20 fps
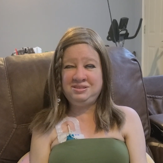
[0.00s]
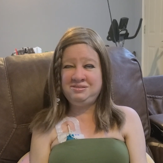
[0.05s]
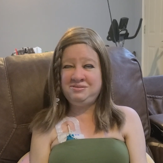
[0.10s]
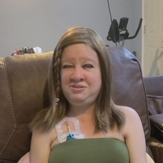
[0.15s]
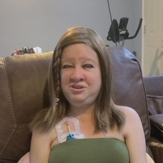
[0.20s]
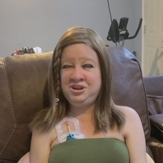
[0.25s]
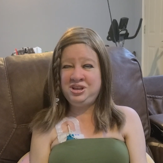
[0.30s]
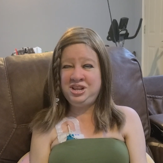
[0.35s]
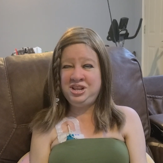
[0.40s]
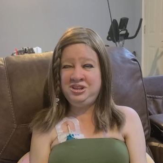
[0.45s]

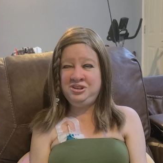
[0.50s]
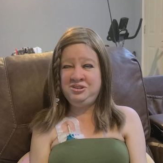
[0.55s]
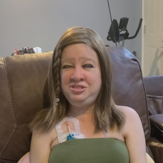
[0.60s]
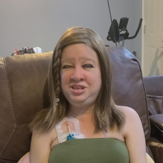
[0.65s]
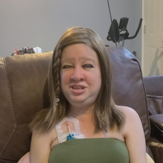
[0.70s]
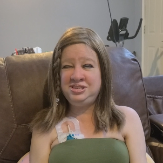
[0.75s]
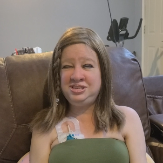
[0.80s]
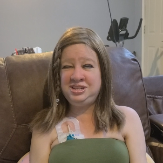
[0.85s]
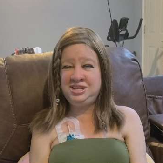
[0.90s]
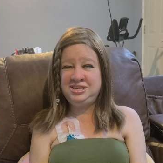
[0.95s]
we're gonna do
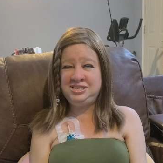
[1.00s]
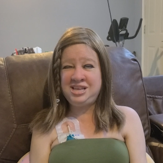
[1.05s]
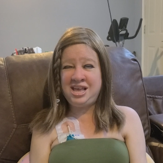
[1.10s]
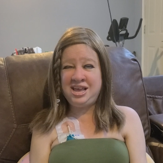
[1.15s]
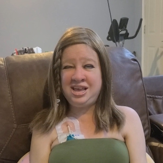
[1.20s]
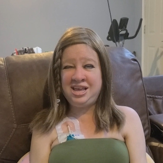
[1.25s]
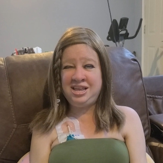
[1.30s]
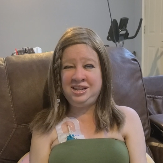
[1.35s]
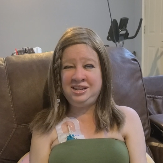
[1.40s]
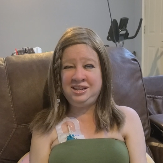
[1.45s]
this in a
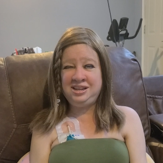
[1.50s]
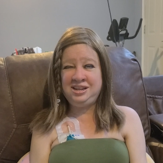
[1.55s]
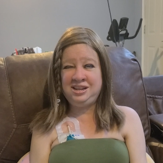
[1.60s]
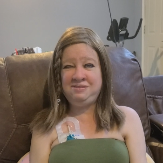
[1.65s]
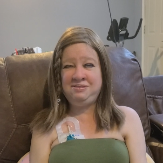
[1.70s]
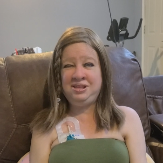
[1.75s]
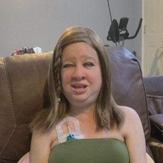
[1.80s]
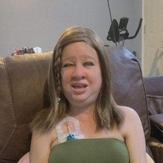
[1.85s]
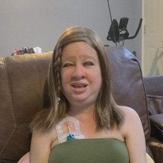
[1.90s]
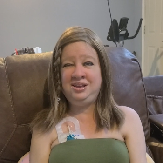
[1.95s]
second. And
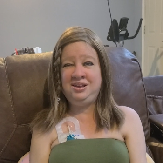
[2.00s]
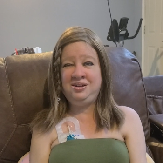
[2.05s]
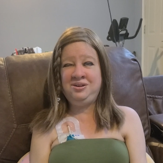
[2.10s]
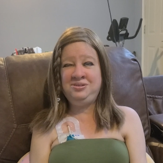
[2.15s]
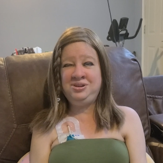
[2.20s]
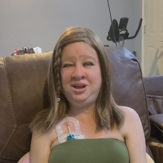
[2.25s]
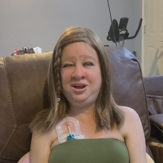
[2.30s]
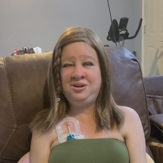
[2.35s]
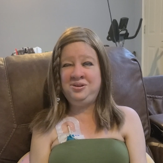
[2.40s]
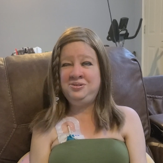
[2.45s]
I'm like, oh
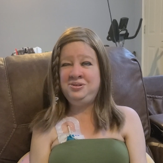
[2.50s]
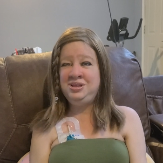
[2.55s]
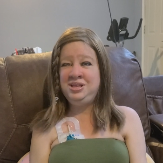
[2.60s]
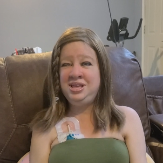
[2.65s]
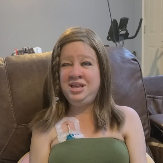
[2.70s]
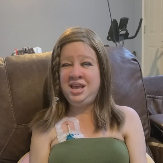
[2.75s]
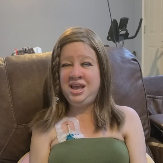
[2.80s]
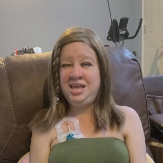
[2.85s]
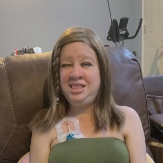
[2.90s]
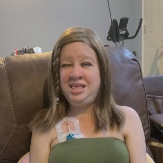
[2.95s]
no.
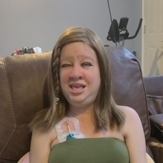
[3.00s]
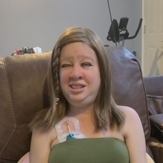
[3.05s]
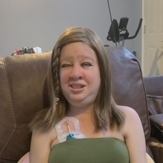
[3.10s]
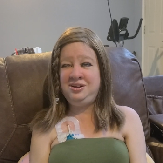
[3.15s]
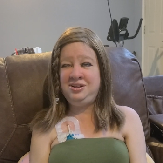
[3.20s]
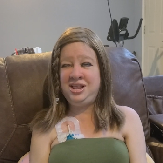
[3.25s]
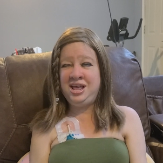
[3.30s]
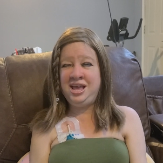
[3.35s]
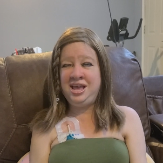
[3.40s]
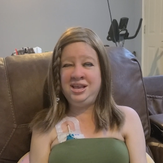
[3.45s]
And then
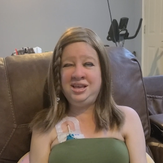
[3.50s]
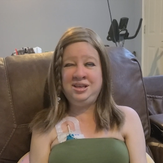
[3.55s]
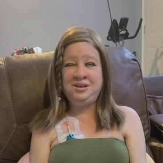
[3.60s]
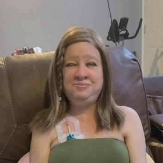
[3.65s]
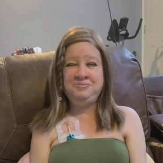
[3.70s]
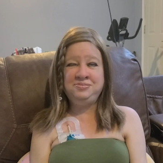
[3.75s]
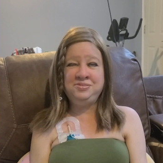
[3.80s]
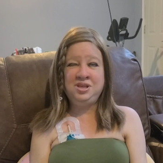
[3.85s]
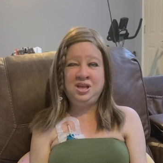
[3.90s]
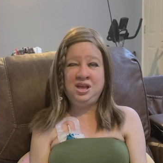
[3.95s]
they're like,
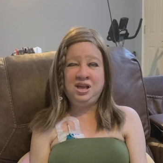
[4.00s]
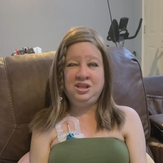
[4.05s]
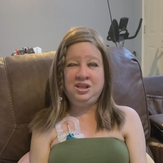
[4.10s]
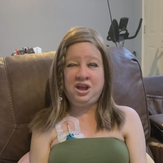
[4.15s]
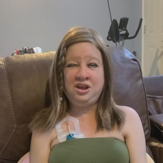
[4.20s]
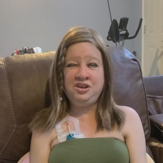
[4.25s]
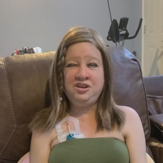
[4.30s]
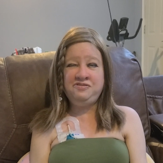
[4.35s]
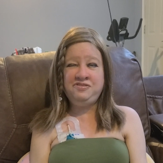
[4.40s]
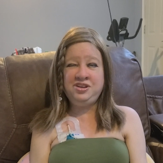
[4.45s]

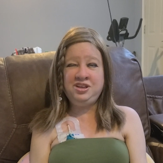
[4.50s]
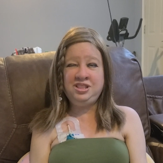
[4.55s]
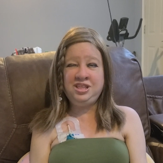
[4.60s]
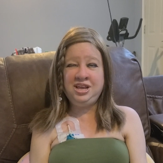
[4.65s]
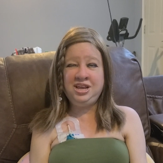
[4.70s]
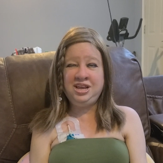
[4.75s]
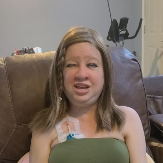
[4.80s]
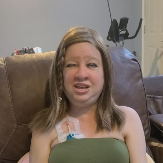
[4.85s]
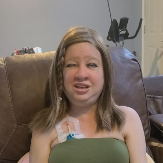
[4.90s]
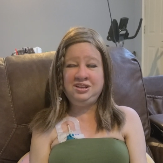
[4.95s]
are you
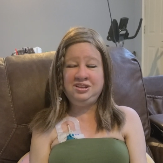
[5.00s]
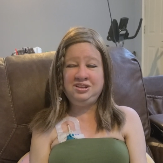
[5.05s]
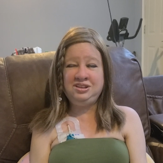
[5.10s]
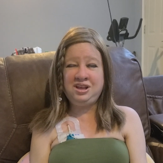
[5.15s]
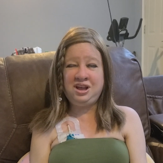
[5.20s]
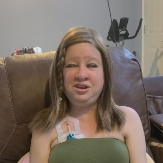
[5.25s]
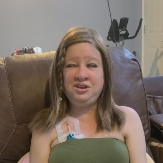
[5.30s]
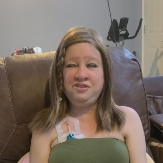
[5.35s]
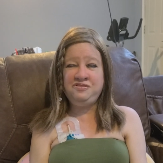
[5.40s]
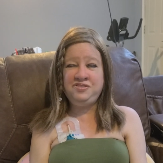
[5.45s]
feeling
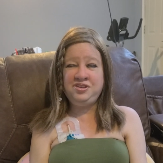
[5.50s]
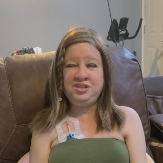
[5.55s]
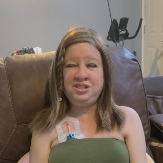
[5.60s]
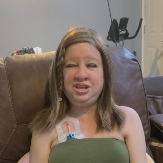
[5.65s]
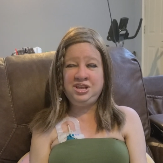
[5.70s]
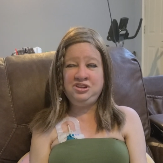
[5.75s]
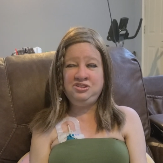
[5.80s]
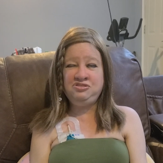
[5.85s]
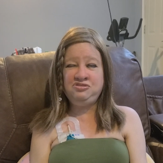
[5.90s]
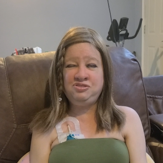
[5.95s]

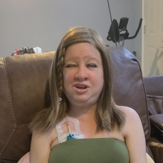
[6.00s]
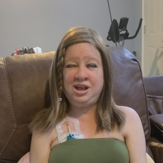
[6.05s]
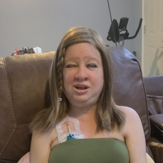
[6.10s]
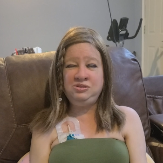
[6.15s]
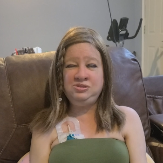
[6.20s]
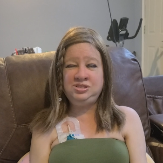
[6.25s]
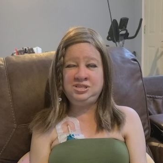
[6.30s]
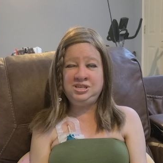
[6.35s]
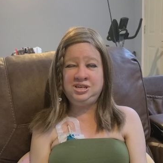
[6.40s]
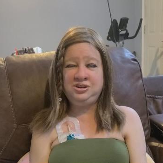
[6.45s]

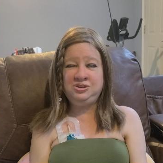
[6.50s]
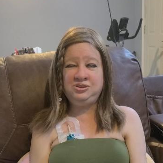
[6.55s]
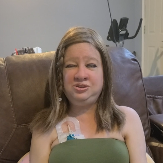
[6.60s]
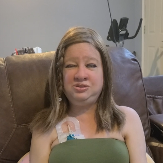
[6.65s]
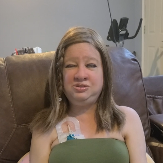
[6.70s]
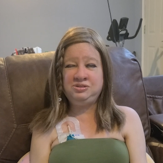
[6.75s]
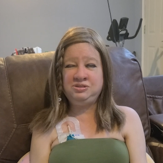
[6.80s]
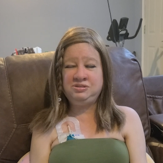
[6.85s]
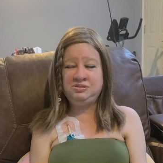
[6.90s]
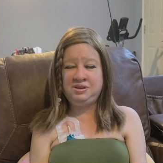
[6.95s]
drowsy,
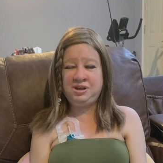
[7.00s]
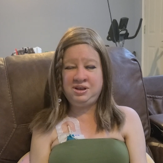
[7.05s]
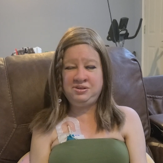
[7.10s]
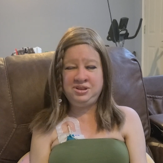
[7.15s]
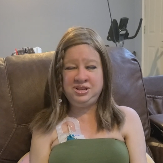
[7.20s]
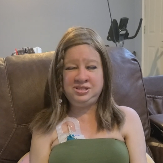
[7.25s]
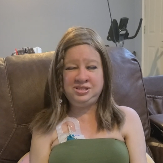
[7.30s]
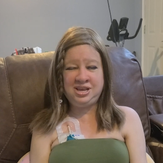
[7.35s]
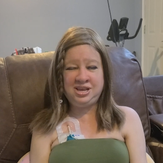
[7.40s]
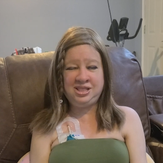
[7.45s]
or how
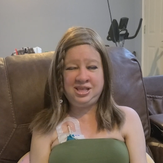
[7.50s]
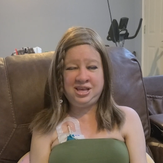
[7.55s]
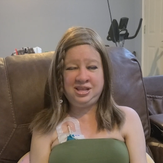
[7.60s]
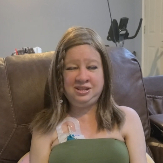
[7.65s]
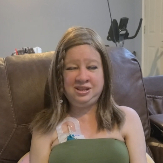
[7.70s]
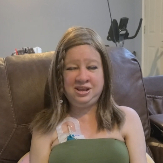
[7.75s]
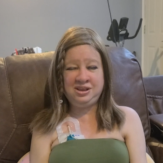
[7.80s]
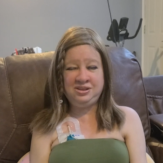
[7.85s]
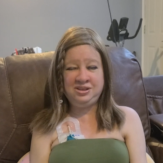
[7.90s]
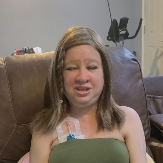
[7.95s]
do you say that?
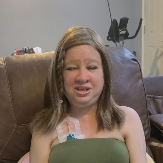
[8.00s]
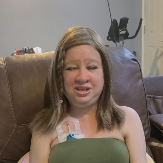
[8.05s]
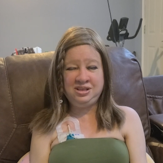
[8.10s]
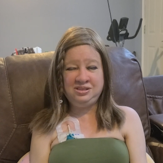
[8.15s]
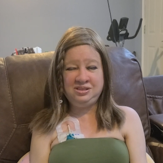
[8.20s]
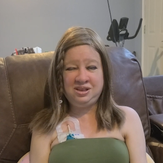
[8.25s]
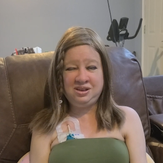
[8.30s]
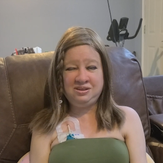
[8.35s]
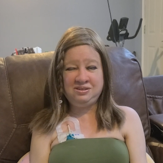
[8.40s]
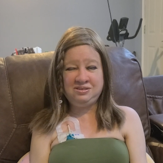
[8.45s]

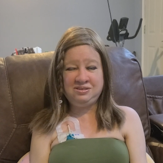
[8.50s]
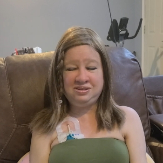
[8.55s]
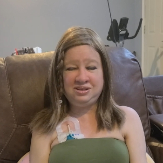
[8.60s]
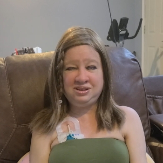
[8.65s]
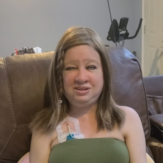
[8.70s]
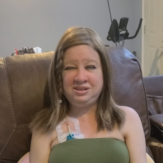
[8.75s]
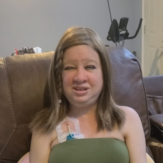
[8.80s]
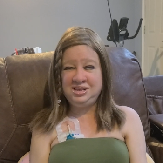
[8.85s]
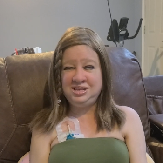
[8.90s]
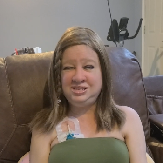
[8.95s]

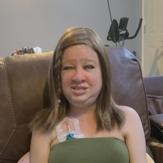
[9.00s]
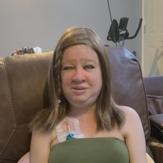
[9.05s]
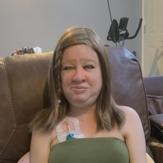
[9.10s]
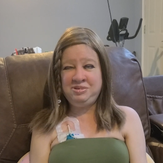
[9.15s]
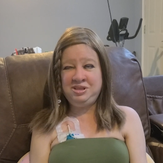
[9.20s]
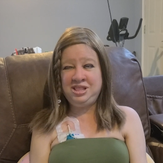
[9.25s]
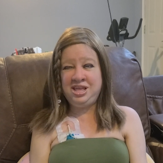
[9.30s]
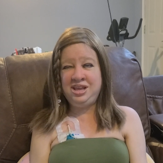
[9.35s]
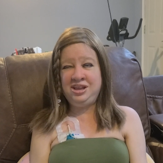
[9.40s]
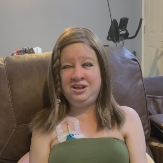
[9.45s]

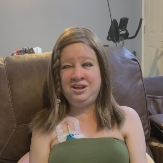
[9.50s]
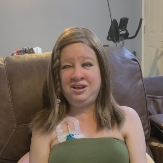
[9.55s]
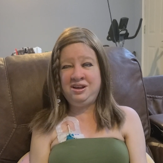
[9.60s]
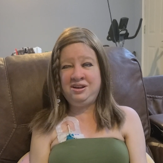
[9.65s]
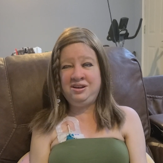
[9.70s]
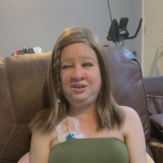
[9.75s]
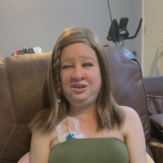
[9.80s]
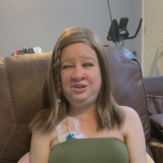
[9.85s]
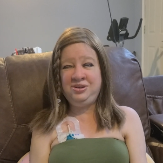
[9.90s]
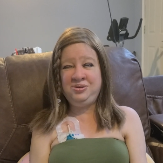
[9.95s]
Something like,
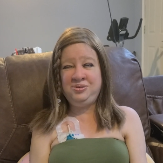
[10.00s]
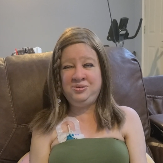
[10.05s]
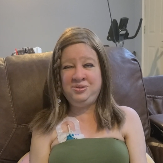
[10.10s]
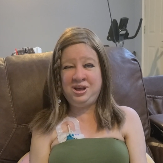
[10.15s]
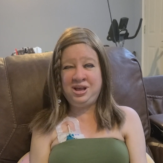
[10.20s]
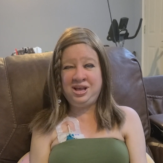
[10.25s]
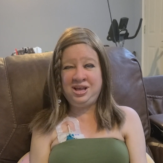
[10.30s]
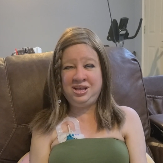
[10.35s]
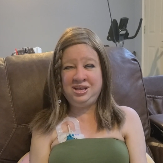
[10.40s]
are you